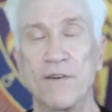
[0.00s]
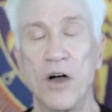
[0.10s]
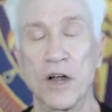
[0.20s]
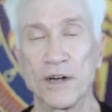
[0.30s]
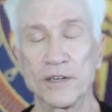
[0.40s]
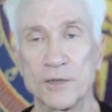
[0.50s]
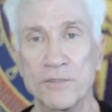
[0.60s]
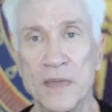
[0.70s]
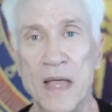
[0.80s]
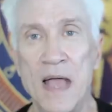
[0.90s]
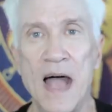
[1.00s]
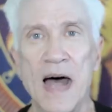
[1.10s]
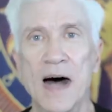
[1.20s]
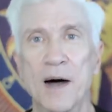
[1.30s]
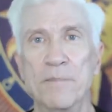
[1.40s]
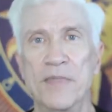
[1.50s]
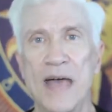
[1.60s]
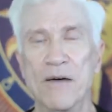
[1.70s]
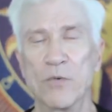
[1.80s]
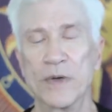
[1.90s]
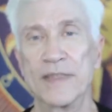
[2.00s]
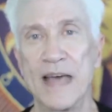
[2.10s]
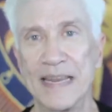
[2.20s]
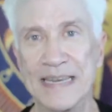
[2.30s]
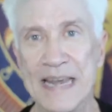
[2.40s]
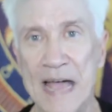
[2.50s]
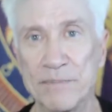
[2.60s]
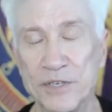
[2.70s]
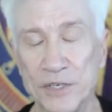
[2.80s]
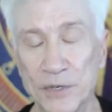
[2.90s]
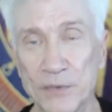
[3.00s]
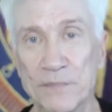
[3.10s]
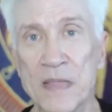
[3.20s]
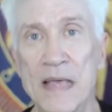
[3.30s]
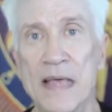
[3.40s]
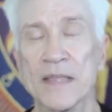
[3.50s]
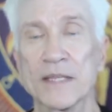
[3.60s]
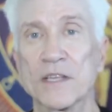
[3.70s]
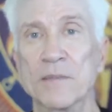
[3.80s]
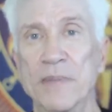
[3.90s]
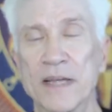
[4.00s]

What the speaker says: of art, that with that Neptune, this can